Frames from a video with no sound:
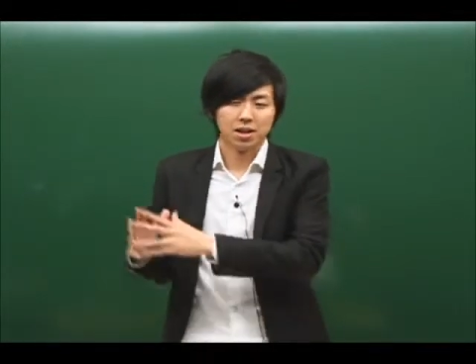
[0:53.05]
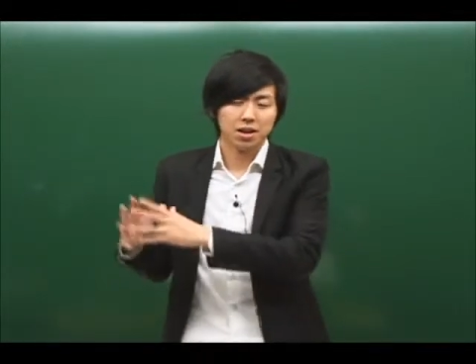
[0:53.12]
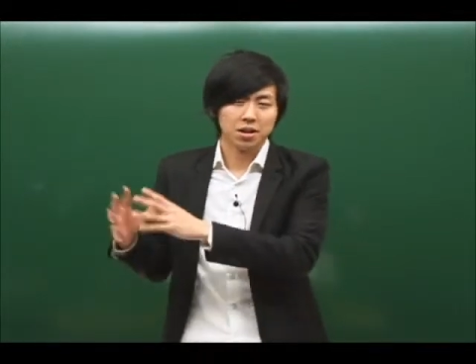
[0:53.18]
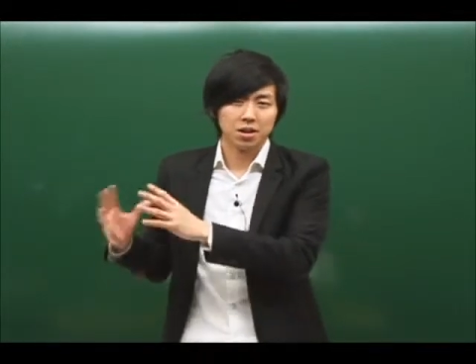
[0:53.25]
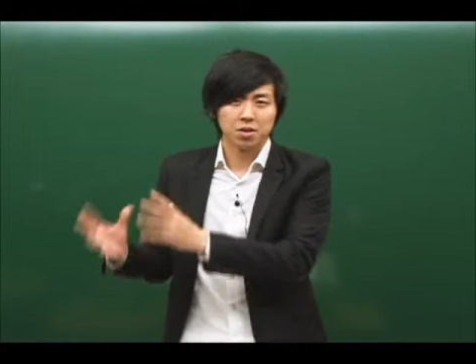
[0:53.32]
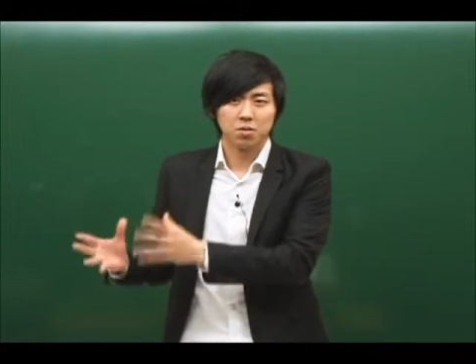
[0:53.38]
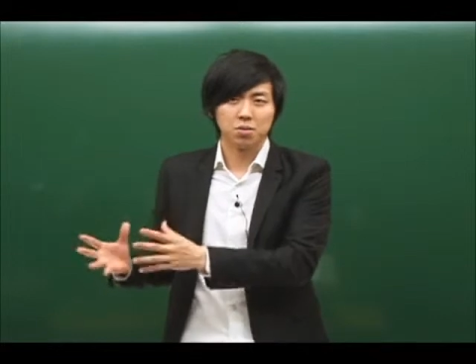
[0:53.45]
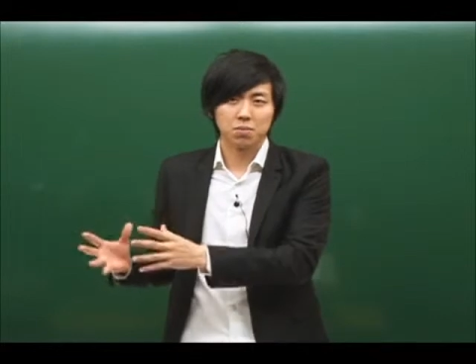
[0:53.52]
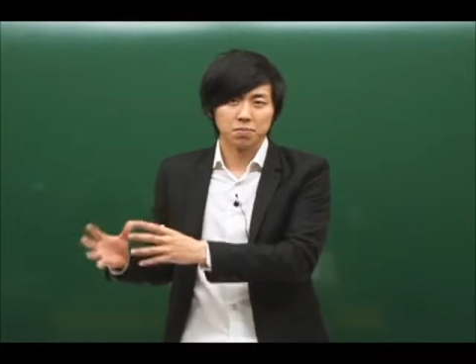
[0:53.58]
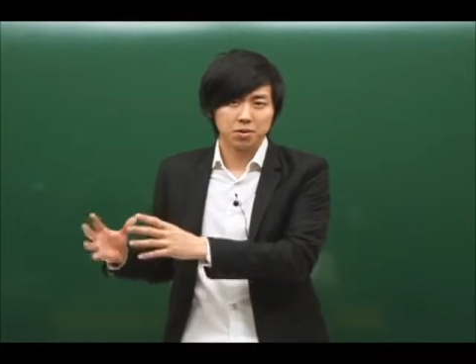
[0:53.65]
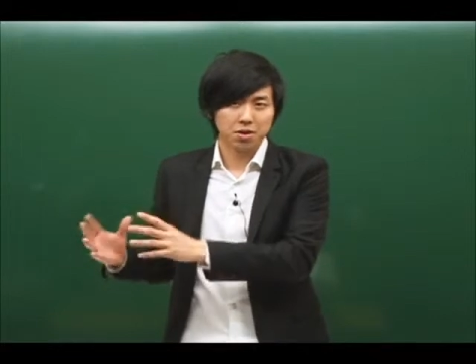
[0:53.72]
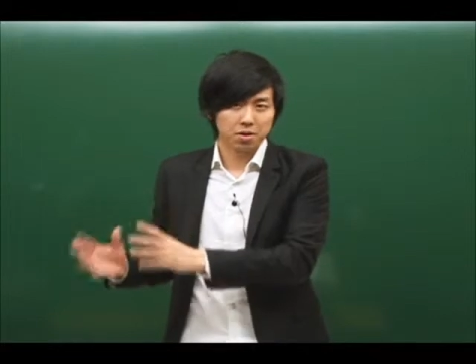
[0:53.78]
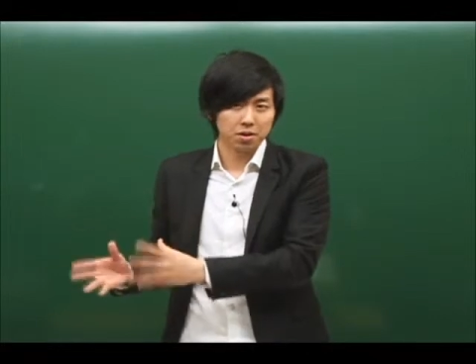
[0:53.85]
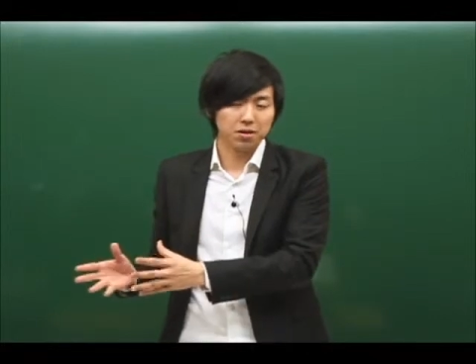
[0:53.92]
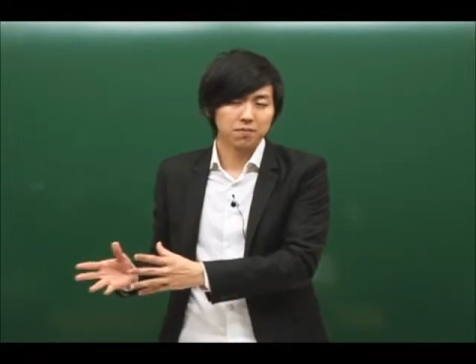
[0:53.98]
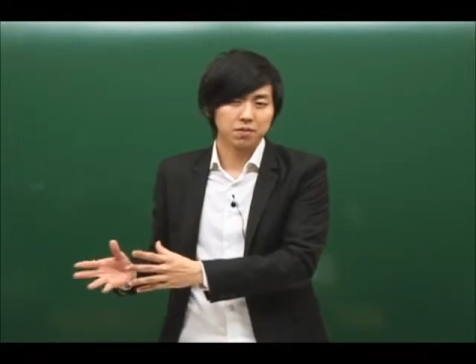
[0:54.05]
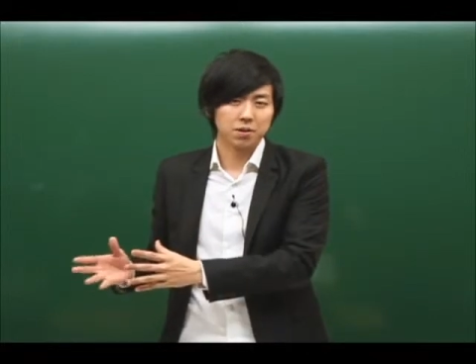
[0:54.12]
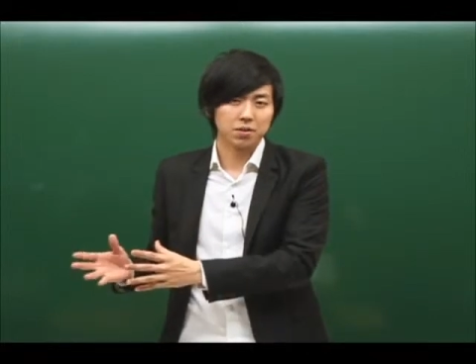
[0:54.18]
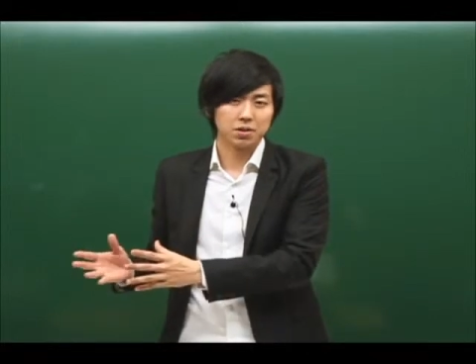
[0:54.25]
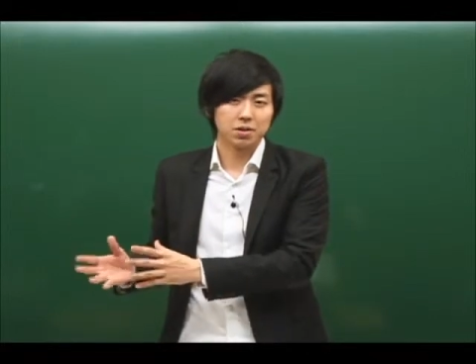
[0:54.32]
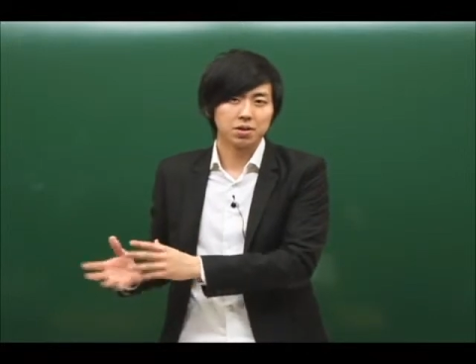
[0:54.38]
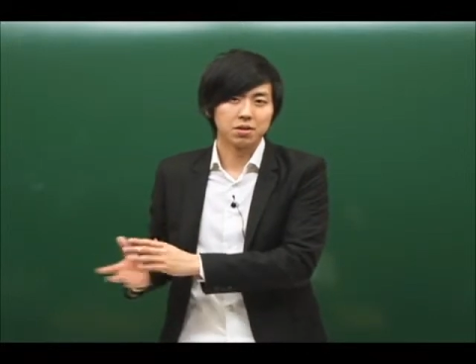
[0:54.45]
another one purely
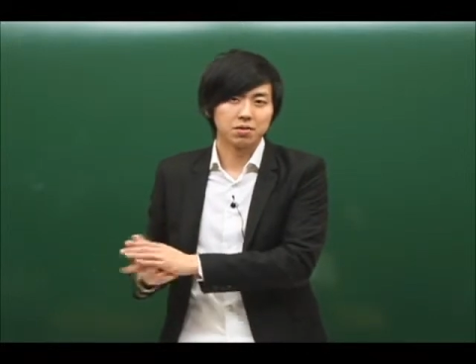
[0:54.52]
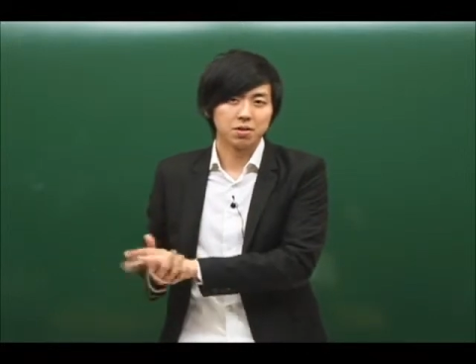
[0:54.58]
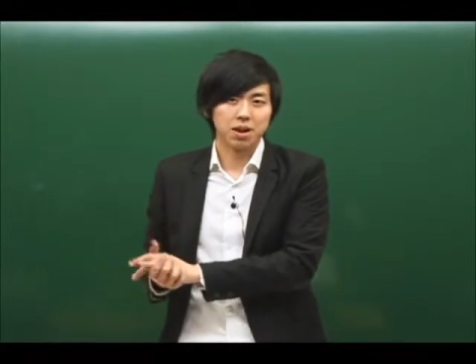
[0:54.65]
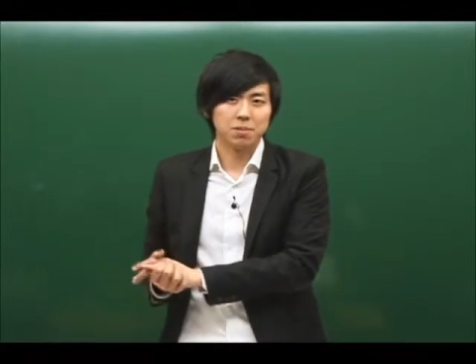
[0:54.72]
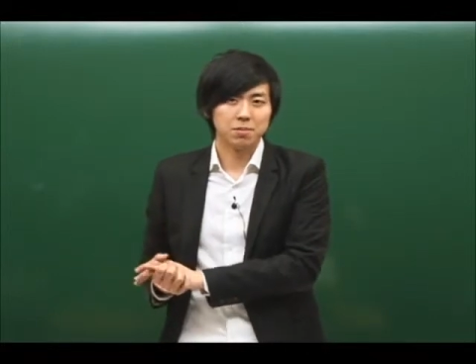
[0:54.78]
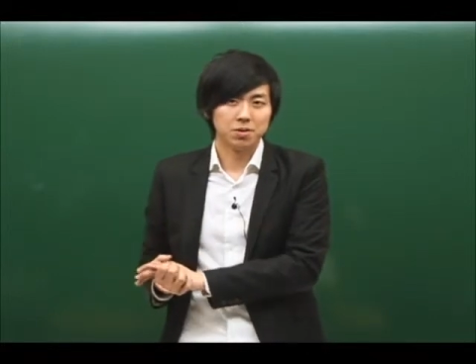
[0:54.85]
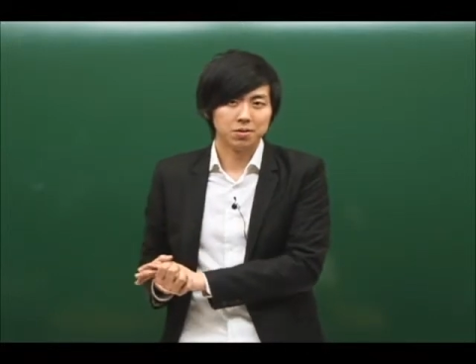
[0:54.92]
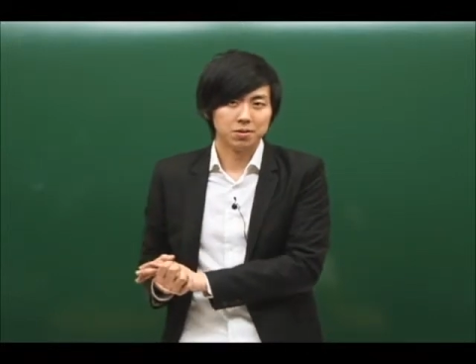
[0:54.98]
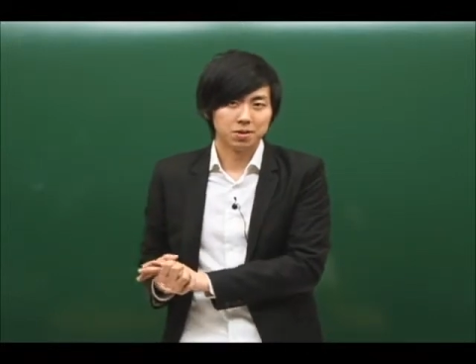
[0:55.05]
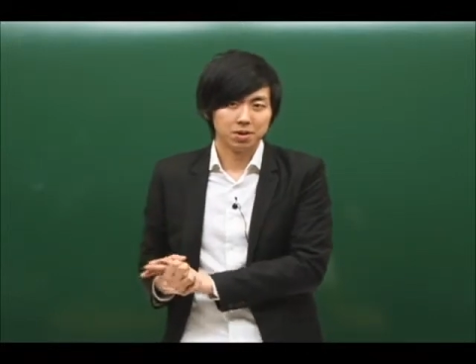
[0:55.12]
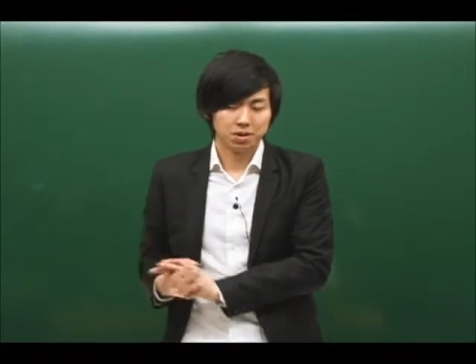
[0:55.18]
focused on grammar.